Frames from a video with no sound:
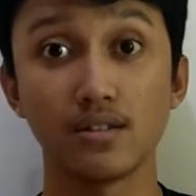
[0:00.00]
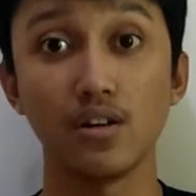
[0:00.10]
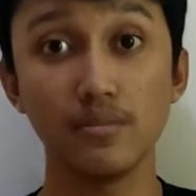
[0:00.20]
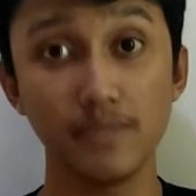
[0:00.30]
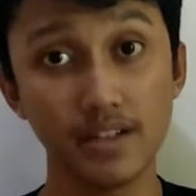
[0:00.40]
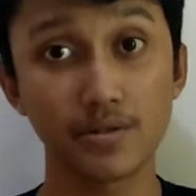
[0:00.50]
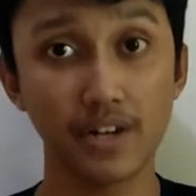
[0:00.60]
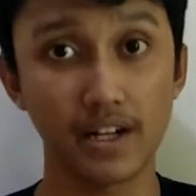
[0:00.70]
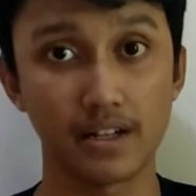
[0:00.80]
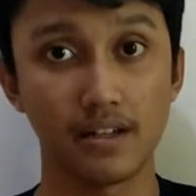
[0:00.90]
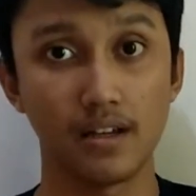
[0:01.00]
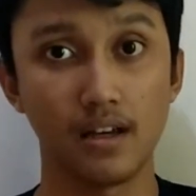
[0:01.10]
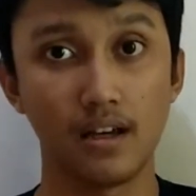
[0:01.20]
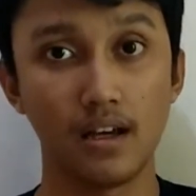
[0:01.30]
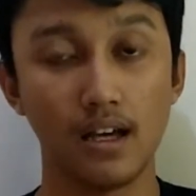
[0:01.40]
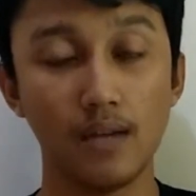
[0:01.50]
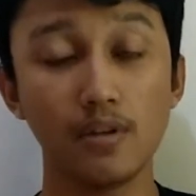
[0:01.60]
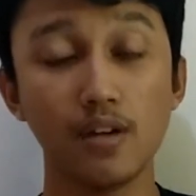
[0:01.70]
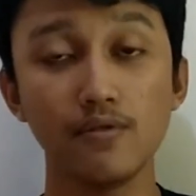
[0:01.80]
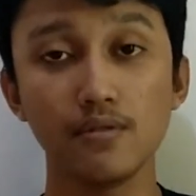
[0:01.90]
call me Greg. I
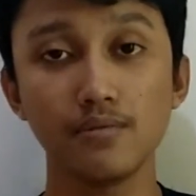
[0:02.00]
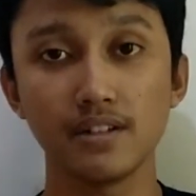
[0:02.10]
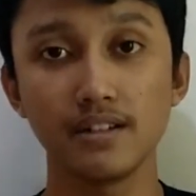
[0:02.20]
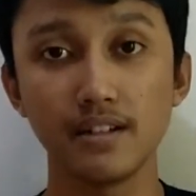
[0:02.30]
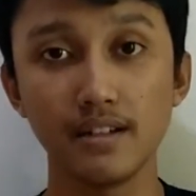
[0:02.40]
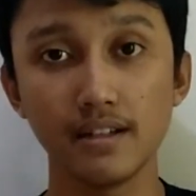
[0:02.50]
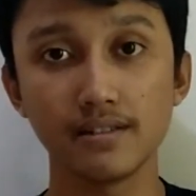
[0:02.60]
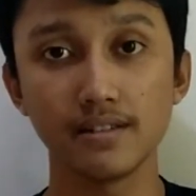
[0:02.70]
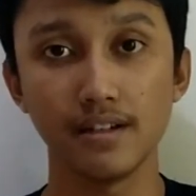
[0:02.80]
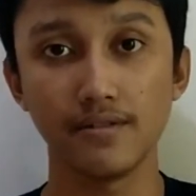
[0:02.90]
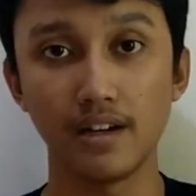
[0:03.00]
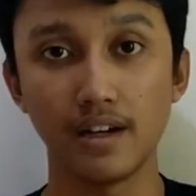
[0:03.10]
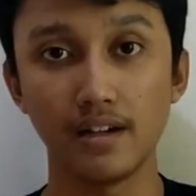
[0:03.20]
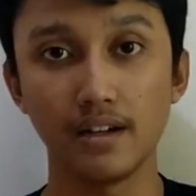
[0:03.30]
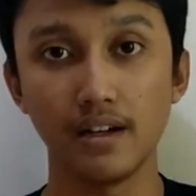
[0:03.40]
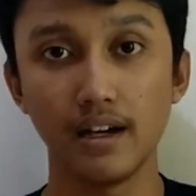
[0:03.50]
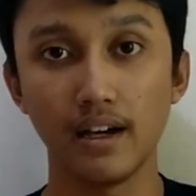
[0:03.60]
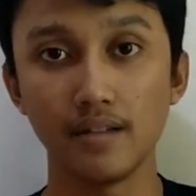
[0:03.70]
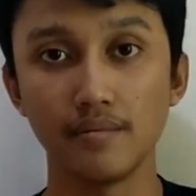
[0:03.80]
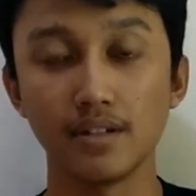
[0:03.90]
come from Kediri, East Java,
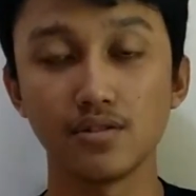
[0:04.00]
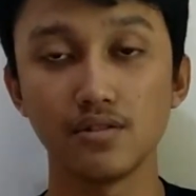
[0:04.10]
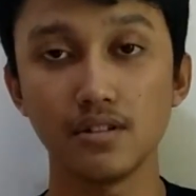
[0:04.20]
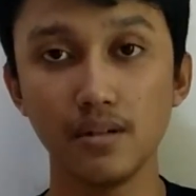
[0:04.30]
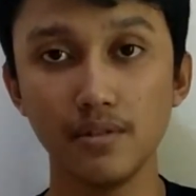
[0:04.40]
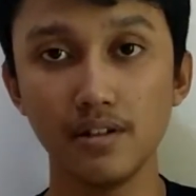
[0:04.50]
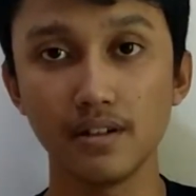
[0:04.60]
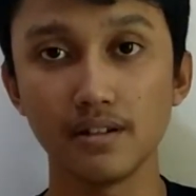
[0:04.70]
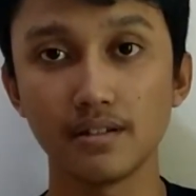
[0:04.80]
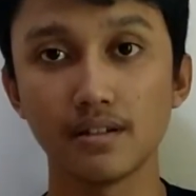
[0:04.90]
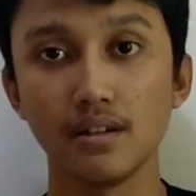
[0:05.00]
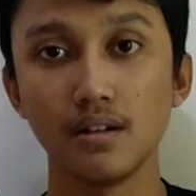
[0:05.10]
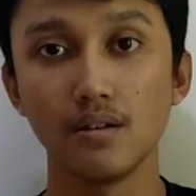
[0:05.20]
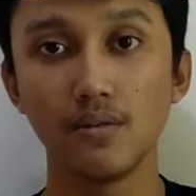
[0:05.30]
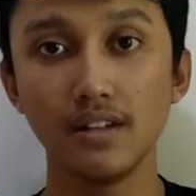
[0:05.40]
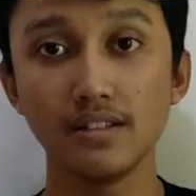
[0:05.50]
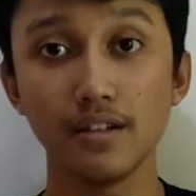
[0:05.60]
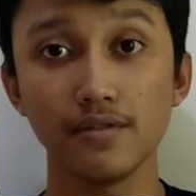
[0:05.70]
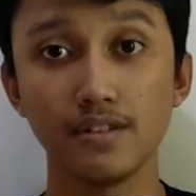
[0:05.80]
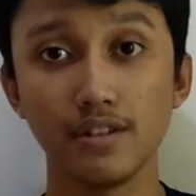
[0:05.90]
and my student number is
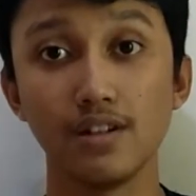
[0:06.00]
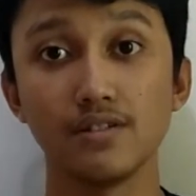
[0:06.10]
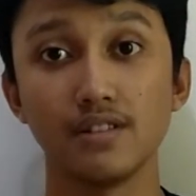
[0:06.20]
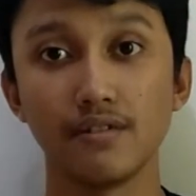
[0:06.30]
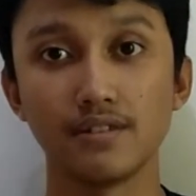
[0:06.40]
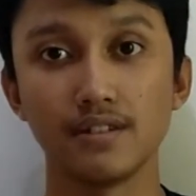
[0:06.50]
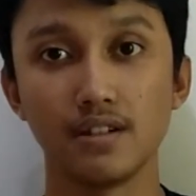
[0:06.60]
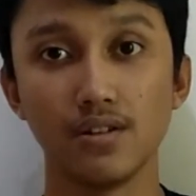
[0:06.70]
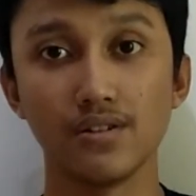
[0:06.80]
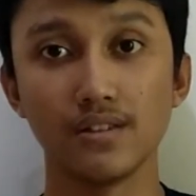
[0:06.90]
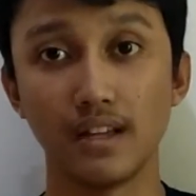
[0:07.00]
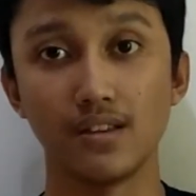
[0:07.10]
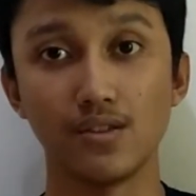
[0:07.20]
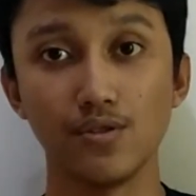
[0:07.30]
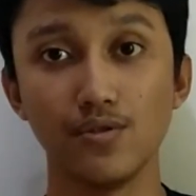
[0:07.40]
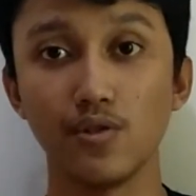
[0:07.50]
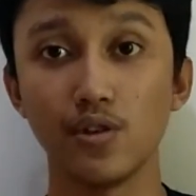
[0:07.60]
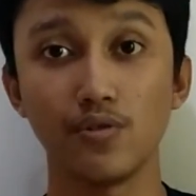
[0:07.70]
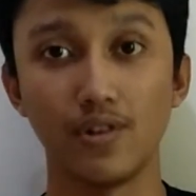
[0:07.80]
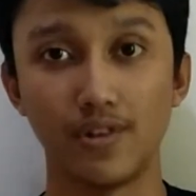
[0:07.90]

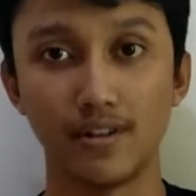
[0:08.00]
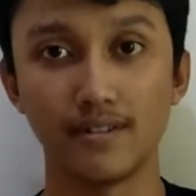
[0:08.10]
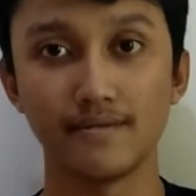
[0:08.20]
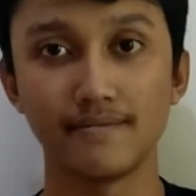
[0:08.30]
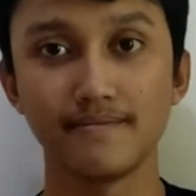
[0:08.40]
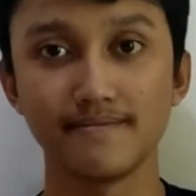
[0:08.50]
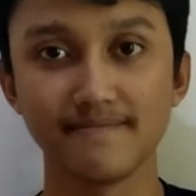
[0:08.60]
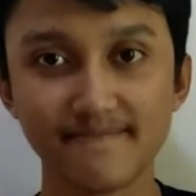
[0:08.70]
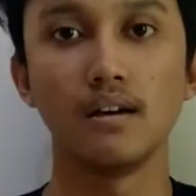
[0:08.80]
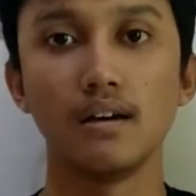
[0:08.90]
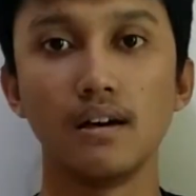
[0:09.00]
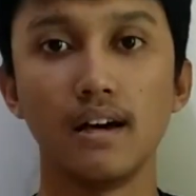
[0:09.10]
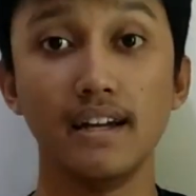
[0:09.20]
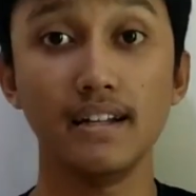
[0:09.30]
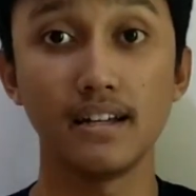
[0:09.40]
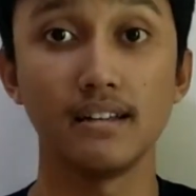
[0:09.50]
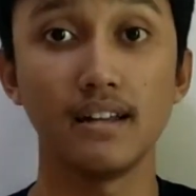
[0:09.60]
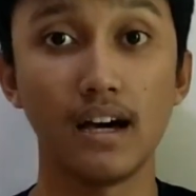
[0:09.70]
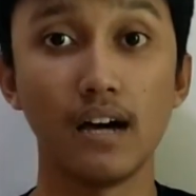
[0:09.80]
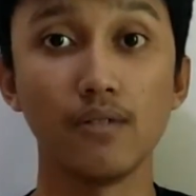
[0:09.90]
17070-244. And then,
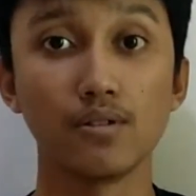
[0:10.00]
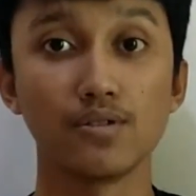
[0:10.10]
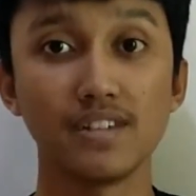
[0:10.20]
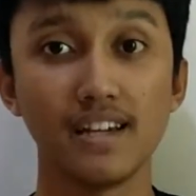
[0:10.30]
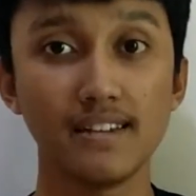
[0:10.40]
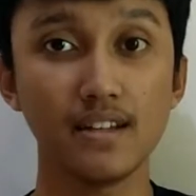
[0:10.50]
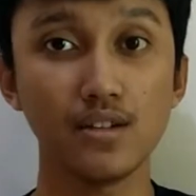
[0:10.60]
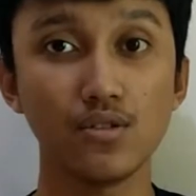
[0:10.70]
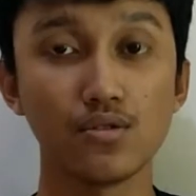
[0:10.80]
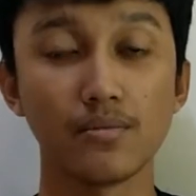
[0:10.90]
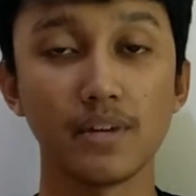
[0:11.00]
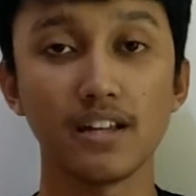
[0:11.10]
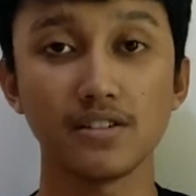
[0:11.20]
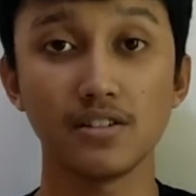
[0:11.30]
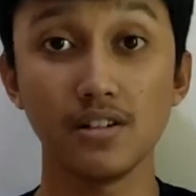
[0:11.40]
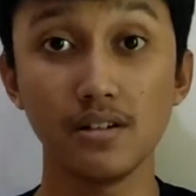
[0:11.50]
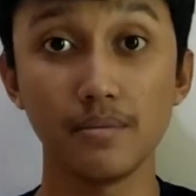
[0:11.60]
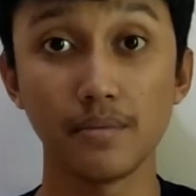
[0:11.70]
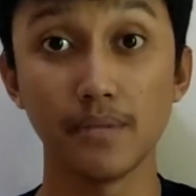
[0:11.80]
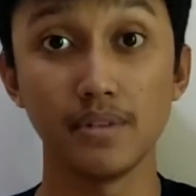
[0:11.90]
I want to say thank you to my
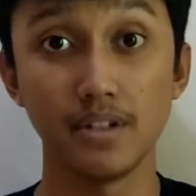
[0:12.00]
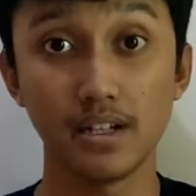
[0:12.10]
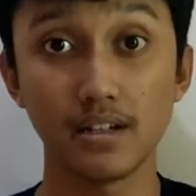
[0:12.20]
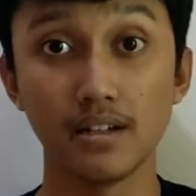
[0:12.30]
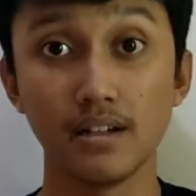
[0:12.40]
lecturer, my Bening,